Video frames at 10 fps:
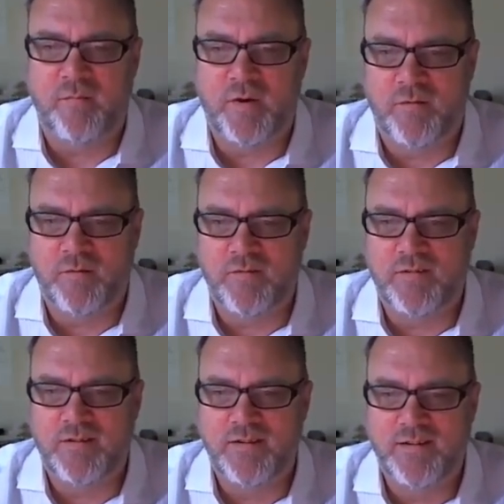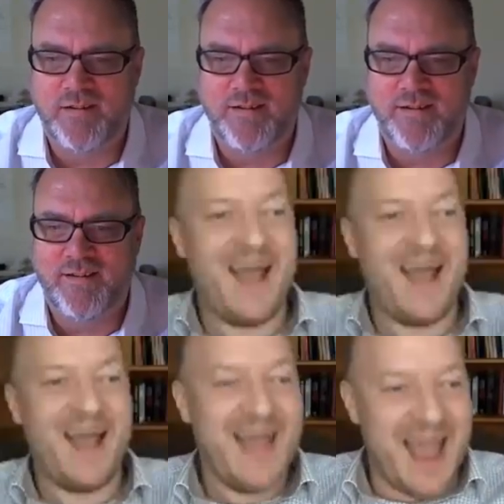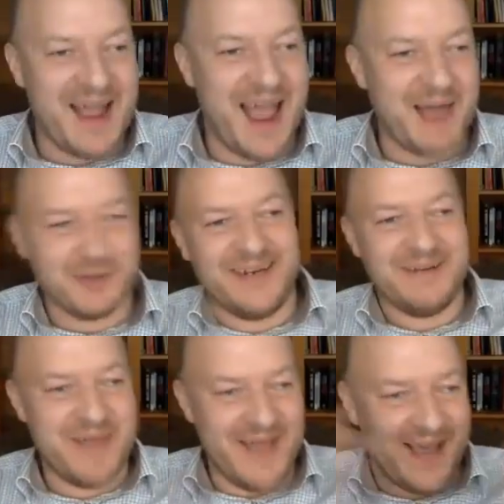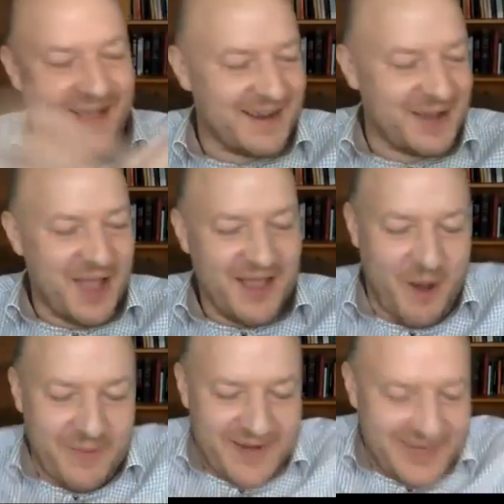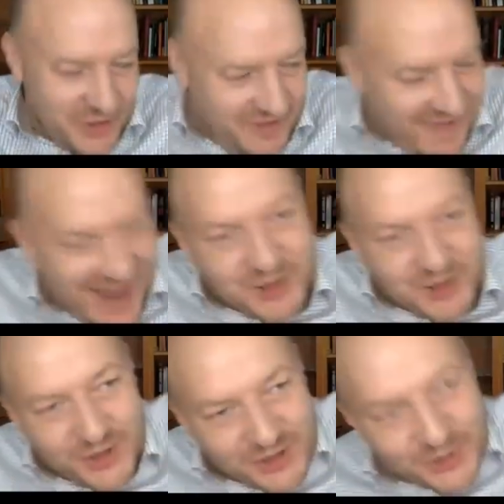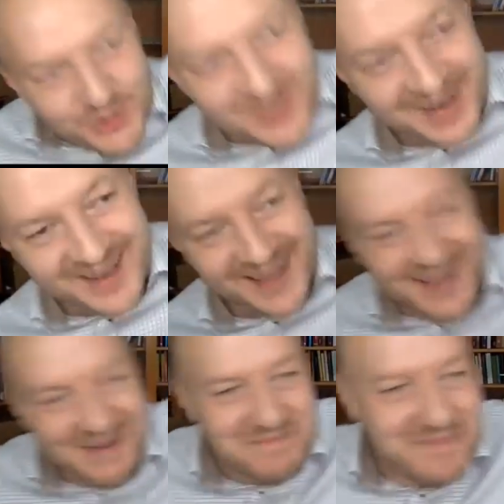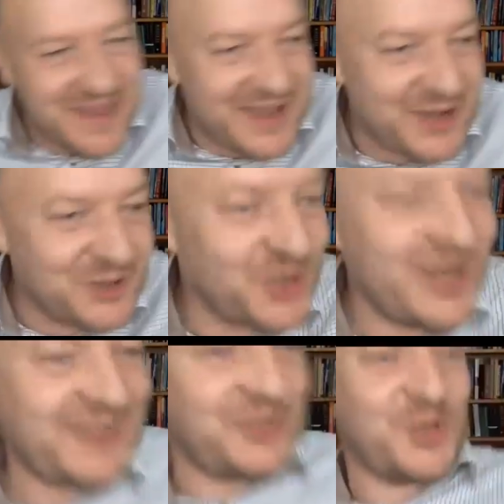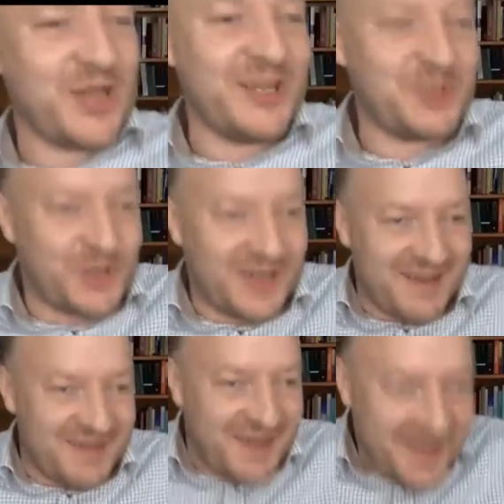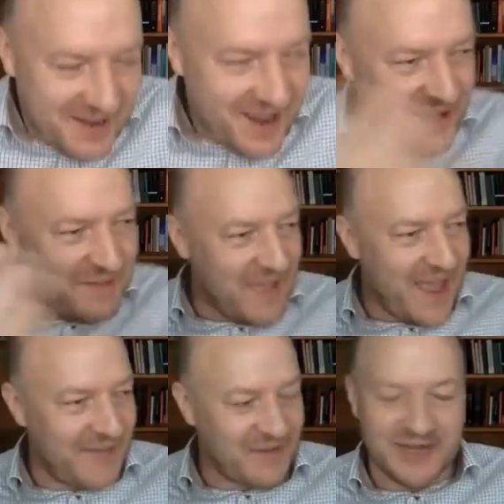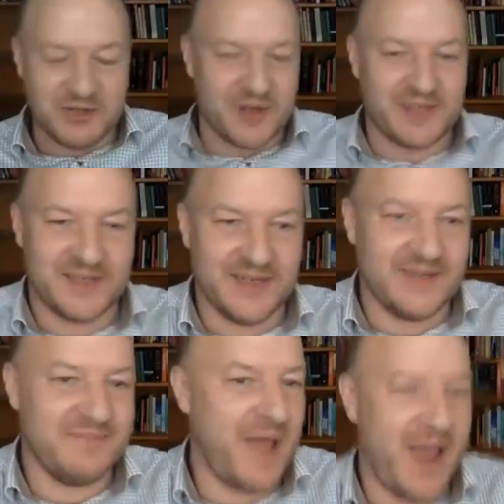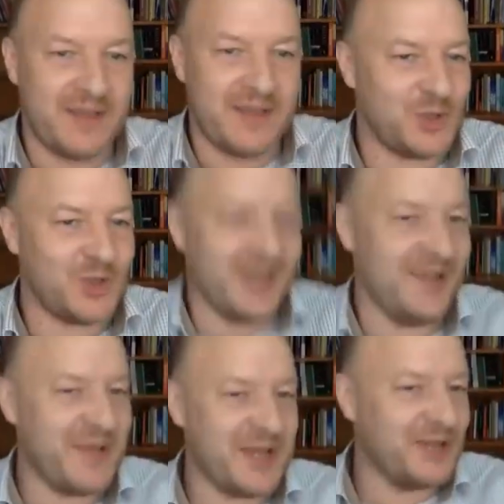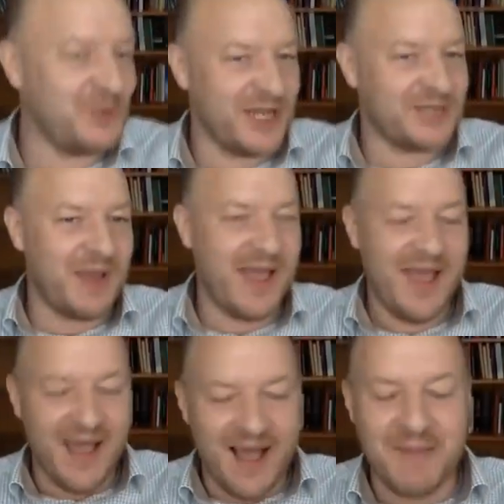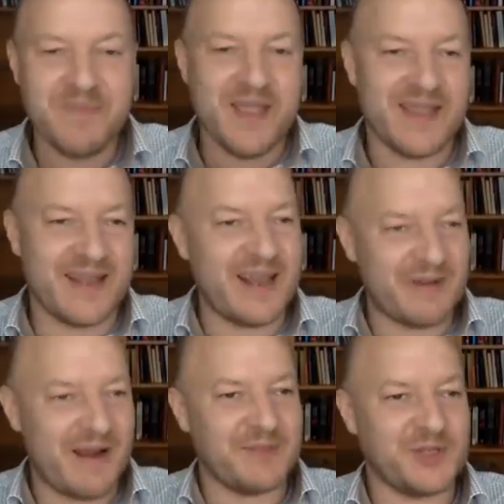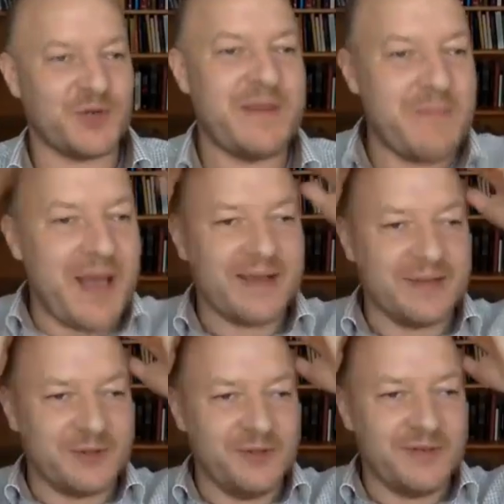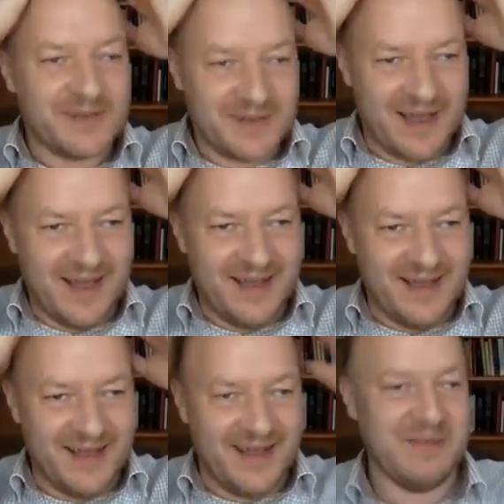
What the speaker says: How did it be? Combination of accidents, being a geneticist, having an interest in maths, being a chess player. Can I grab the screen back at all? Other